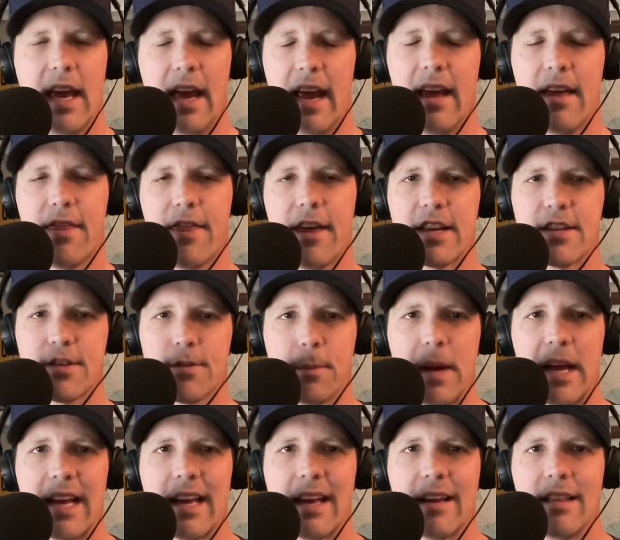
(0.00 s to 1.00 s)
And thanks for
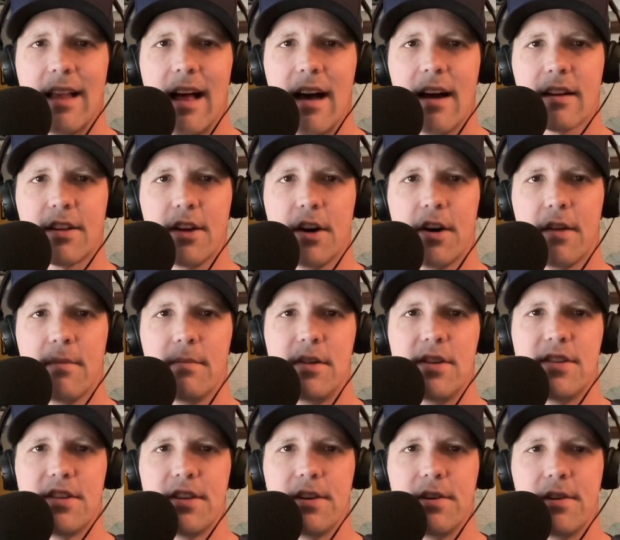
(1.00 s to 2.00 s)
making Locked On
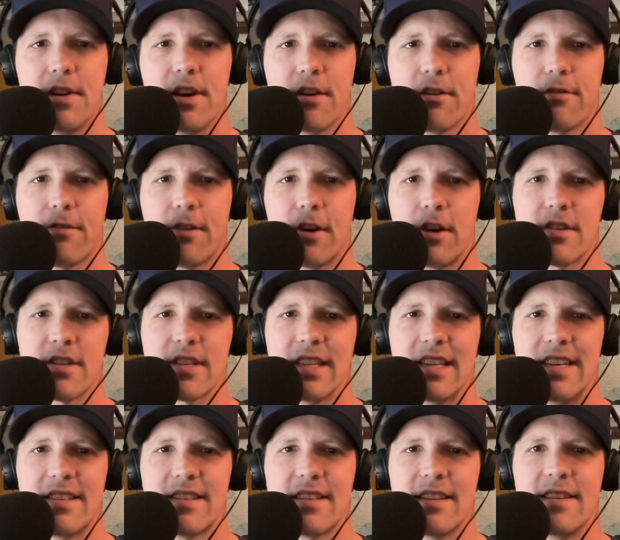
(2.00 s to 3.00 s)
Mizzou your first
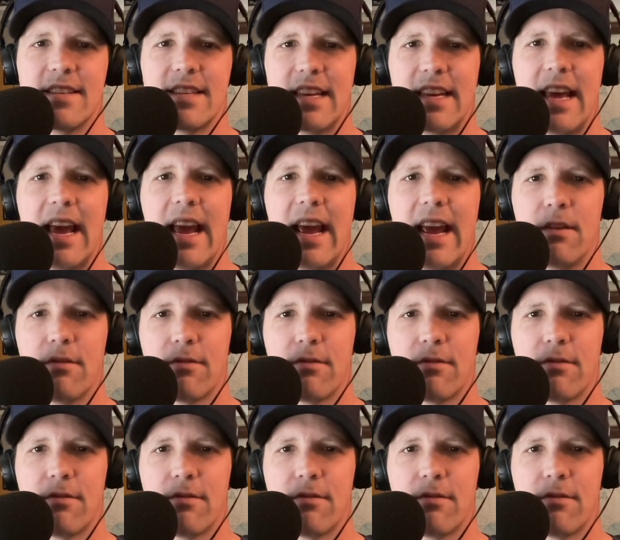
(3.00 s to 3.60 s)
listen today.